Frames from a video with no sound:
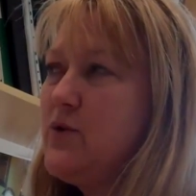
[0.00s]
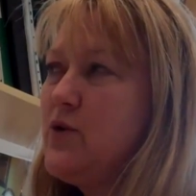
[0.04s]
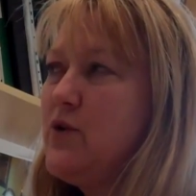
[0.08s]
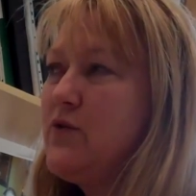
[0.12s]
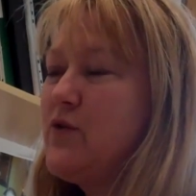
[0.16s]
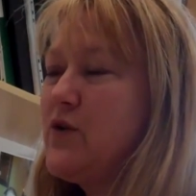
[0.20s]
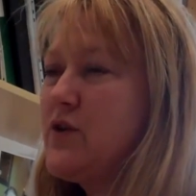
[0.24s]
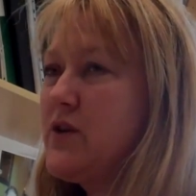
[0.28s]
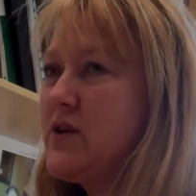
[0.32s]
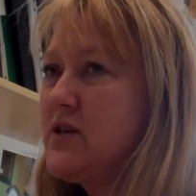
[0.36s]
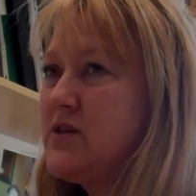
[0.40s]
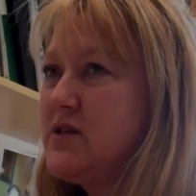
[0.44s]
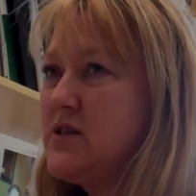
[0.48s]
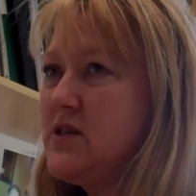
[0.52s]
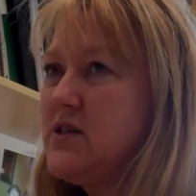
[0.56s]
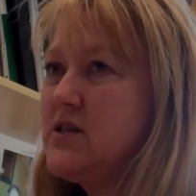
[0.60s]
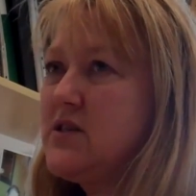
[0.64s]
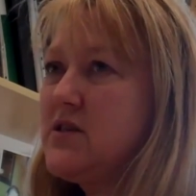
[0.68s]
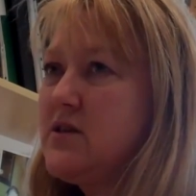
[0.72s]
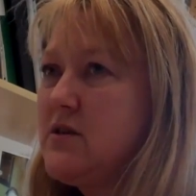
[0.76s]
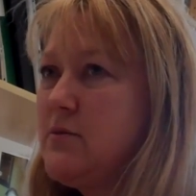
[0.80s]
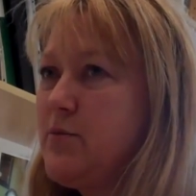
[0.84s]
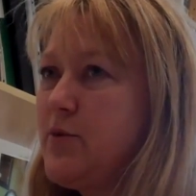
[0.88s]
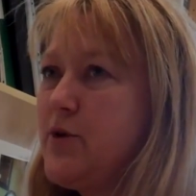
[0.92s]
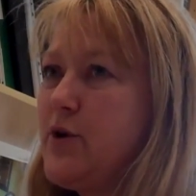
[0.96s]
you've got a
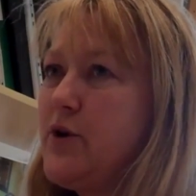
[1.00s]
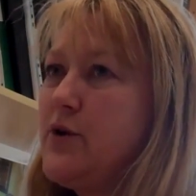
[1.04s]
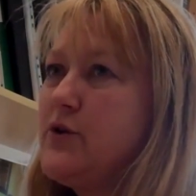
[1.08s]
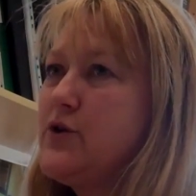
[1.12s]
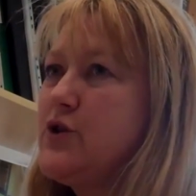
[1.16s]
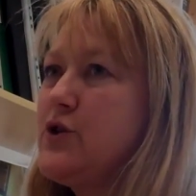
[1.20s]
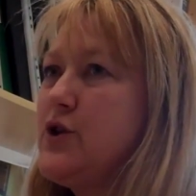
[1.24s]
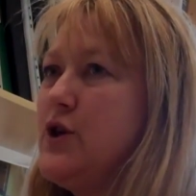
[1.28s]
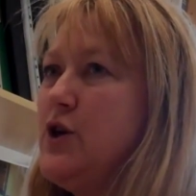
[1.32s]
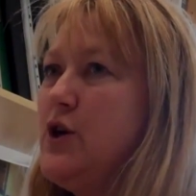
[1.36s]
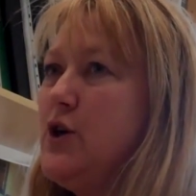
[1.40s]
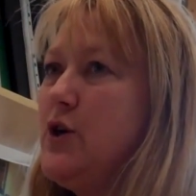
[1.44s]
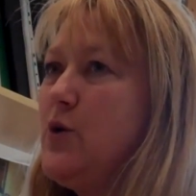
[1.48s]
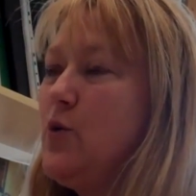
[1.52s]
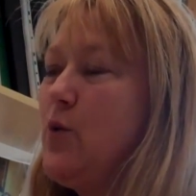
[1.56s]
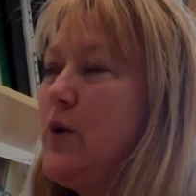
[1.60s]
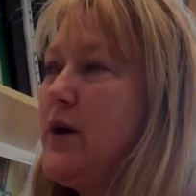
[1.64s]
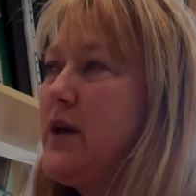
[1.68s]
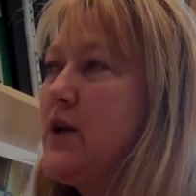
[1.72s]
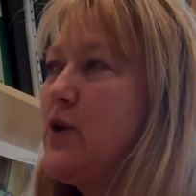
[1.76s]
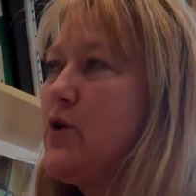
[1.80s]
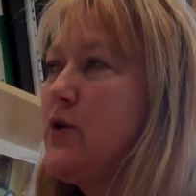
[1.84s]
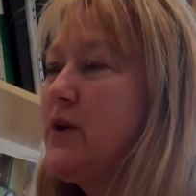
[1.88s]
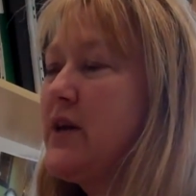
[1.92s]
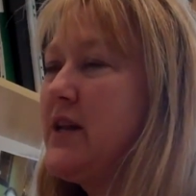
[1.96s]
consistent approach
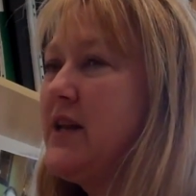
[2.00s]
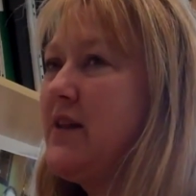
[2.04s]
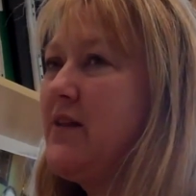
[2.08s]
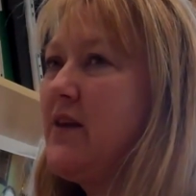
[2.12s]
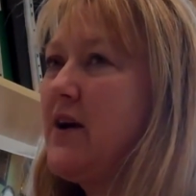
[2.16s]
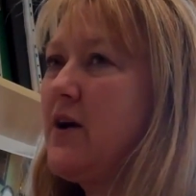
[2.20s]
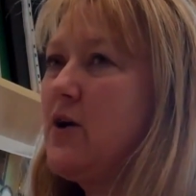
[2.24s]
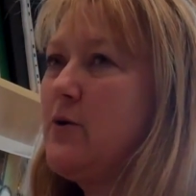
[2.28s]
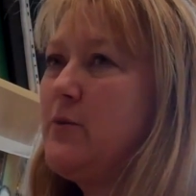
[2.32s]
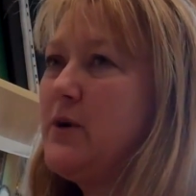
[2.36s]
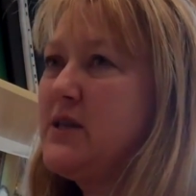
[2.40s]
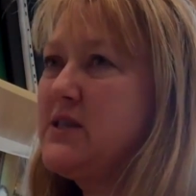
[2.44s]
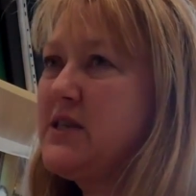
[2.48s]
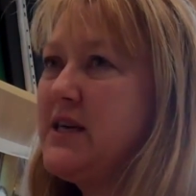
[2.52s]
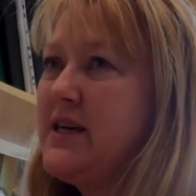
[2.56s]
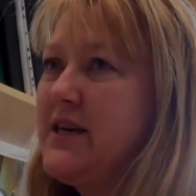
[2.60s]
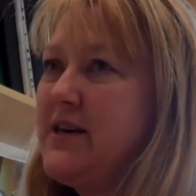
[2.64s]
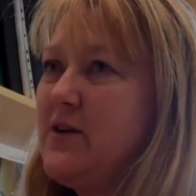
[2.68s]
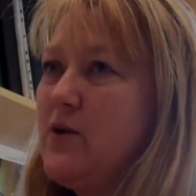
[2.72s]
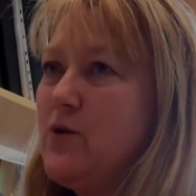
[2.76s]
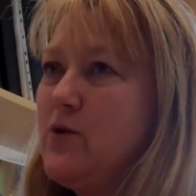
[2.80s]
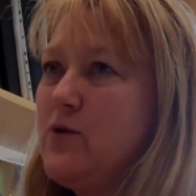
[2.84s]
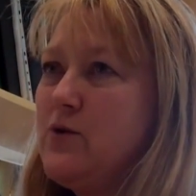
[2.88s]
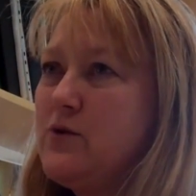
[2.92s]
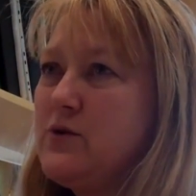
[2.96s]
where you're not getting
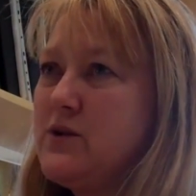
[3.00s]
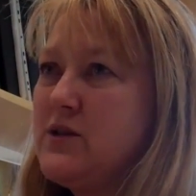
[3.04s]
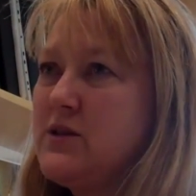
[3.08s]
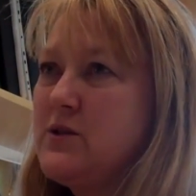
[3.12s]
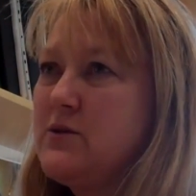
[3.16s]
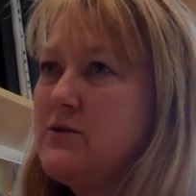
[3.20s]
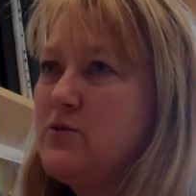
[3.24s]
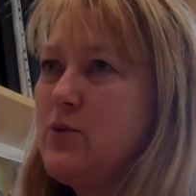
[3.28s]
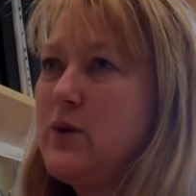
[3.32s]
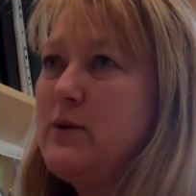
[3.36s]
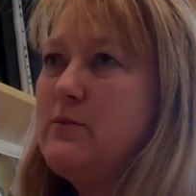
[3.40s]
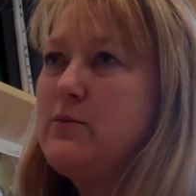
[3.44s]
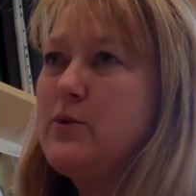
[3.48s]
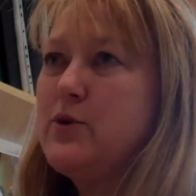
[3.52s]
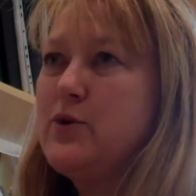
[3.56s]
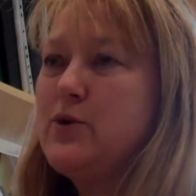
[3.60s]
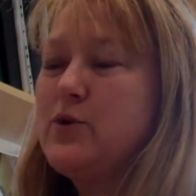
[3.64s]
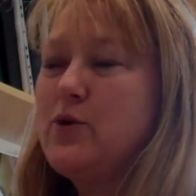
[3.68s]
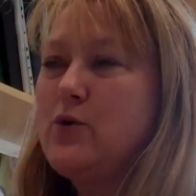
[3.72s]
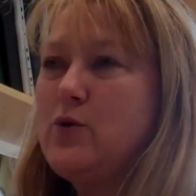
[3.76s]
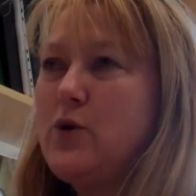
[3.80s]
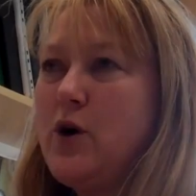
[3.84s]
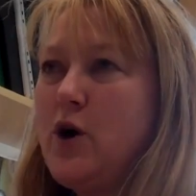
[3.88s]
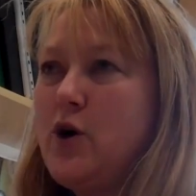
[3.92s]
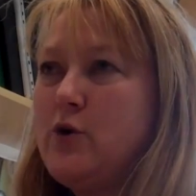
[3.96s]
Aramitai or
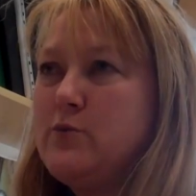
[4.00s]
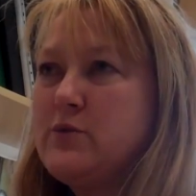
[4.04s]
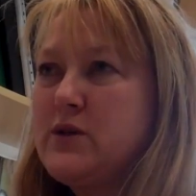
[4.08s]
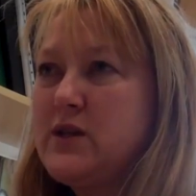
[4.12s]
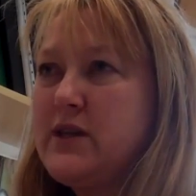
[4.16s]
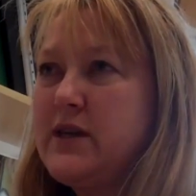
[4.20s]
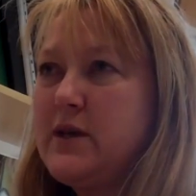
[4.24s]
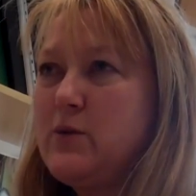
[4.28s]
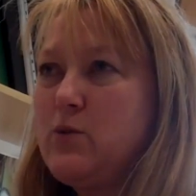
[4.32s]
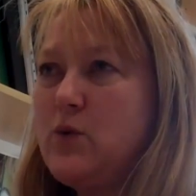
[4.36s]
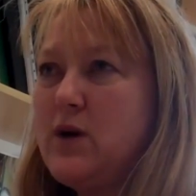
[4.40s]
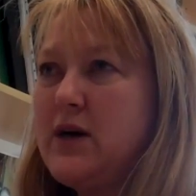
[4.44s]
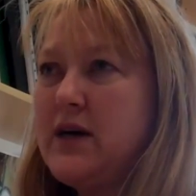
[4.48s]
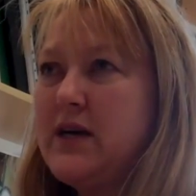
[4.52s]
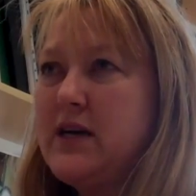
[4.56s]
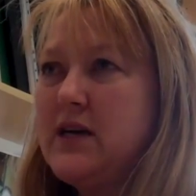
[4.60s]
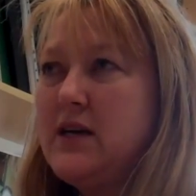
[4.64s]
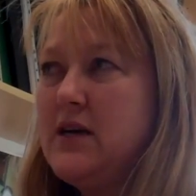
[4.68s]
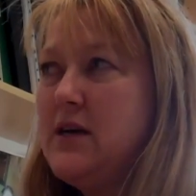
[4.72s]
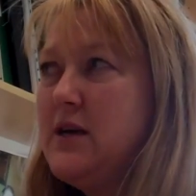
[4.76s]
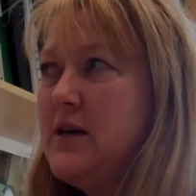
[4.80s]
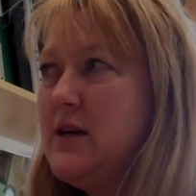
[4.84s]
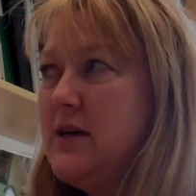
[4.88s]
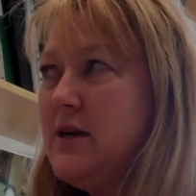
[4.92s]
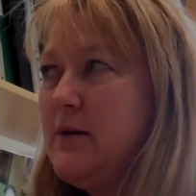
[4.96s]
Swinburne or Holmes Glen way,
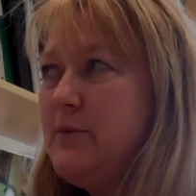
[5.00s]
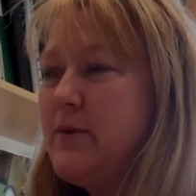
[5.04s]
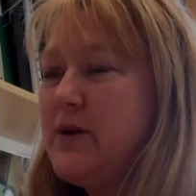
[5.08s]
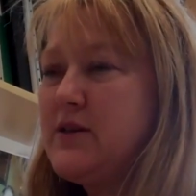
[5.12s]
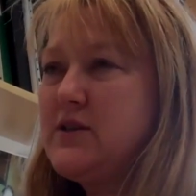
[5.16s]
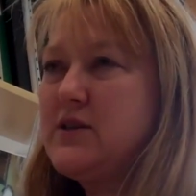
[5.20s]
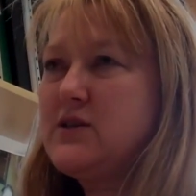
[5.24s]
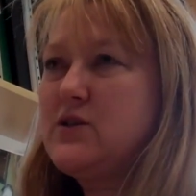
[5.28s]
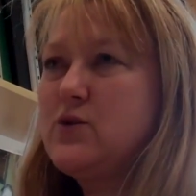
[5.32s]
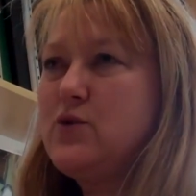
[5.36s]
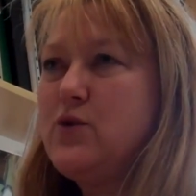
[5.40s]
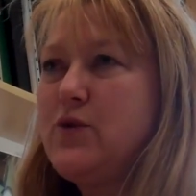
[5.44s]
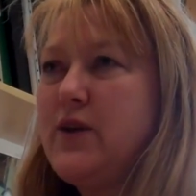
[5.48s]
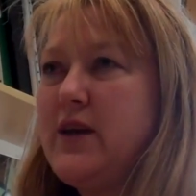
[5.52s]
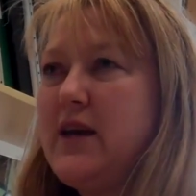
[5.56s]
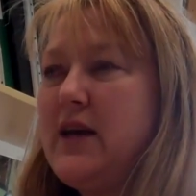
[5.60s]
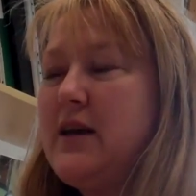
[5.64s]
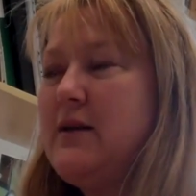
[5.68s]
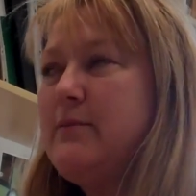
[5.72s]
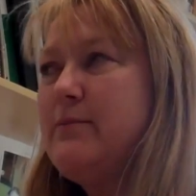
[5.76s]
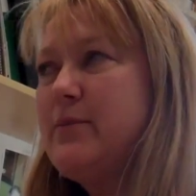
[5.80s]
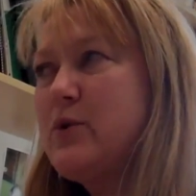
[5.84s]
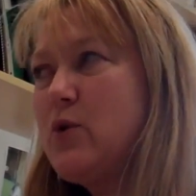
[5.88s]
because it's all there.